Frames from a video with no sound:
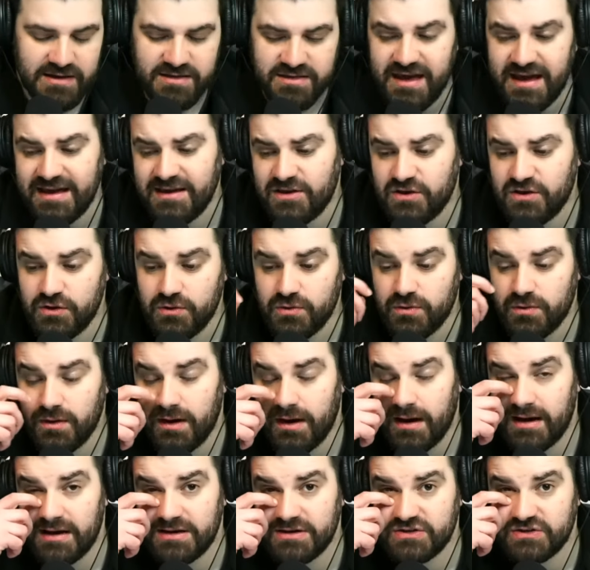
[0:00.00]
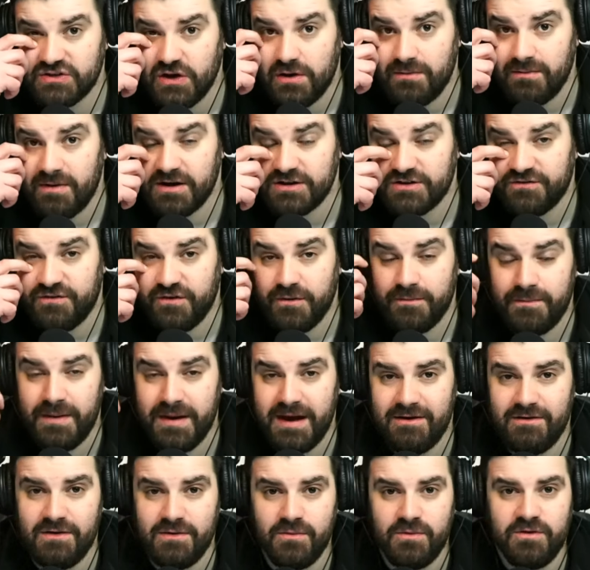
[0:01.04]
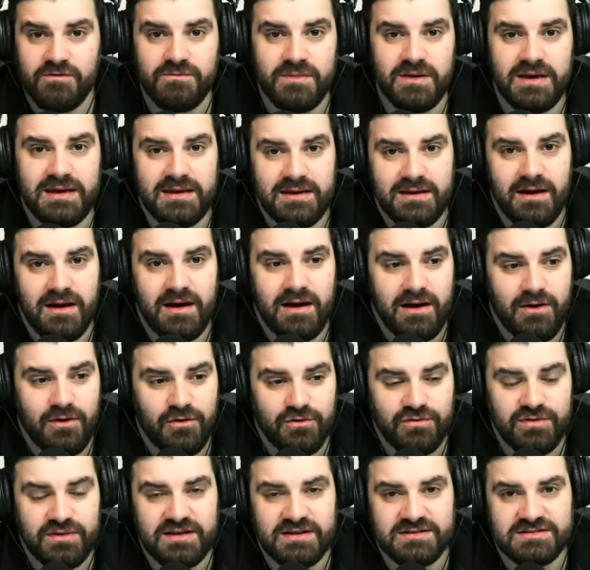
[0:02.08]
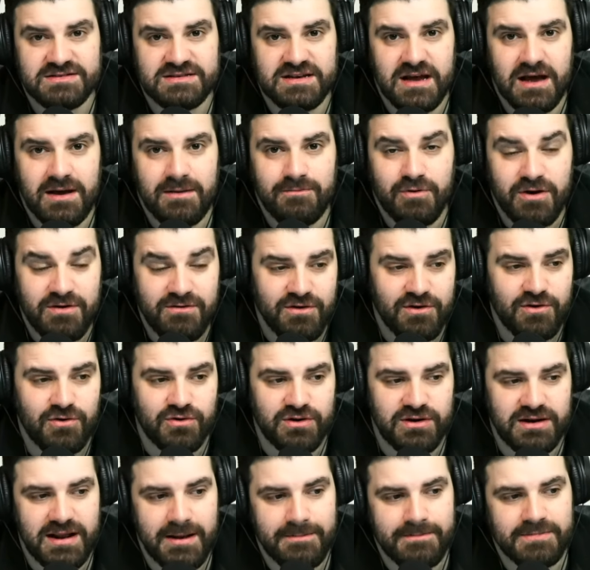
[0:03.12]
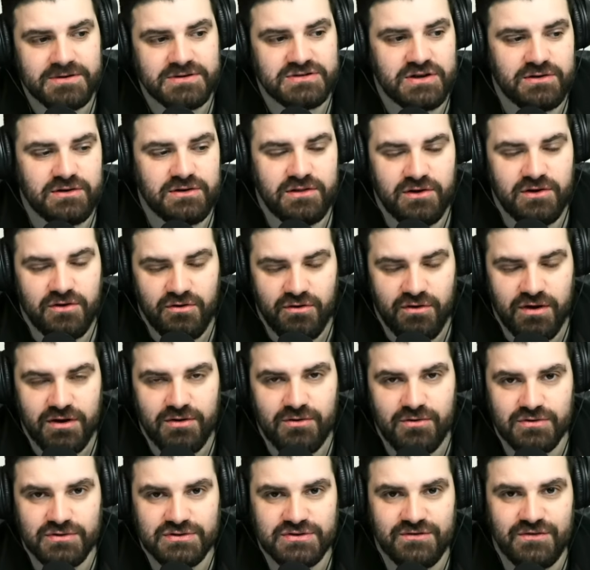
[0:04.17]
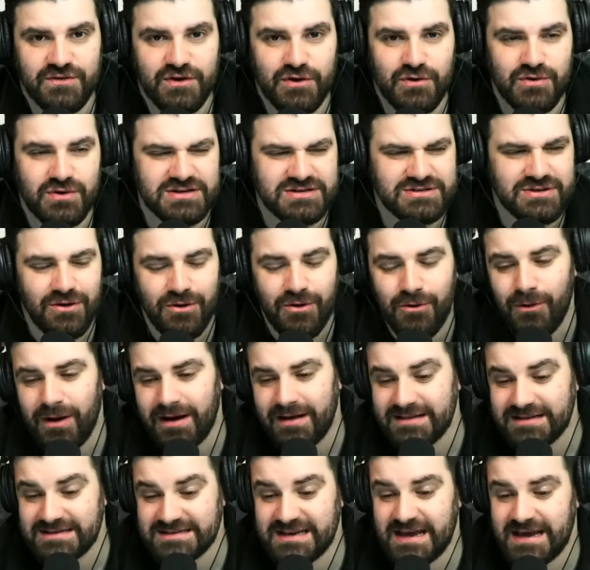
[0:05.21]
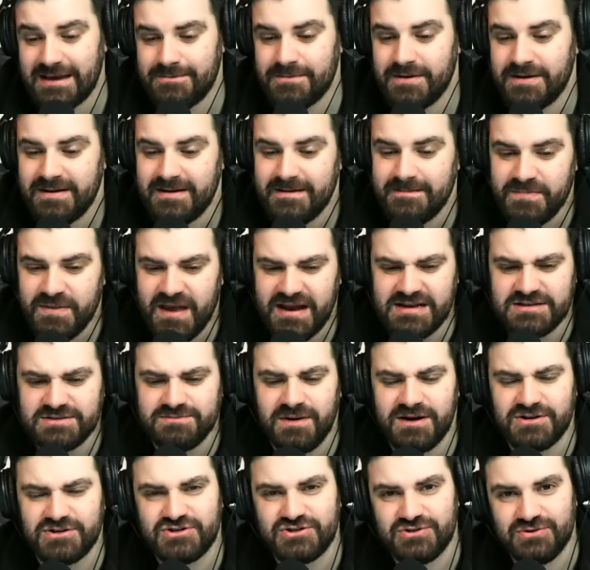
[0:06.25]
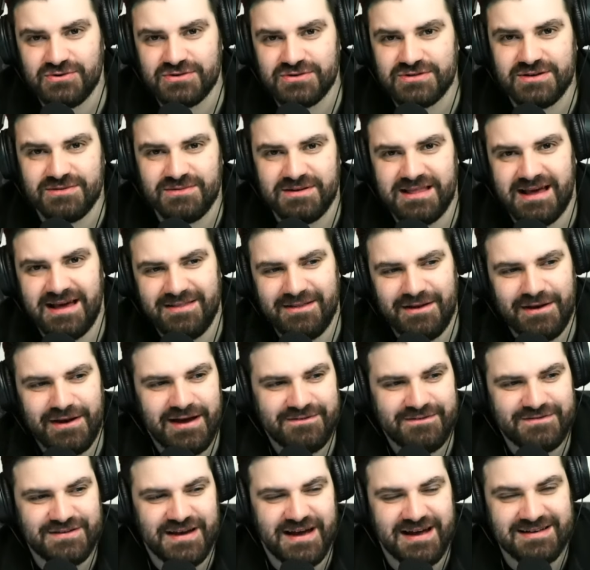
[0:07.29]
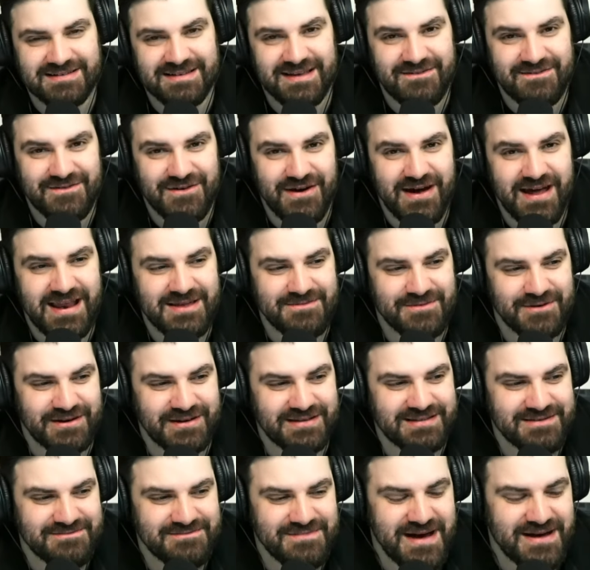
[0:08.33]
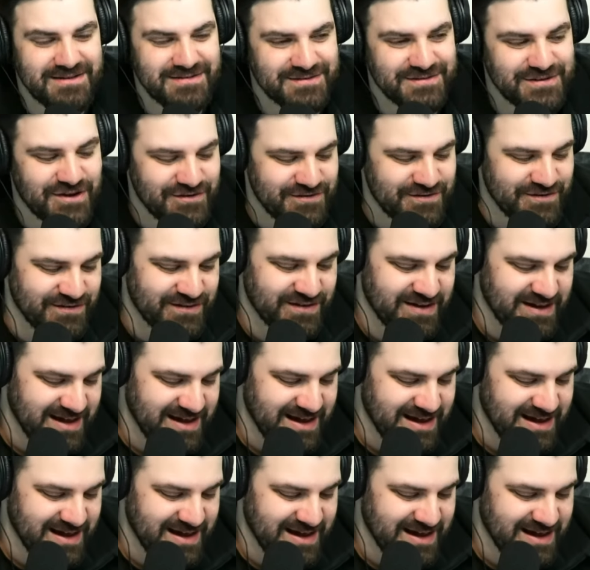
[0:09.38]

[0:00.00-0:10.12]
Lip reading: Thank you so much for bearing with me on this pre-recorded episode of the Chronicles of Aguna. It's not quite the same and it's much shorter without the live chat because I haven't got anybody to bounce off of.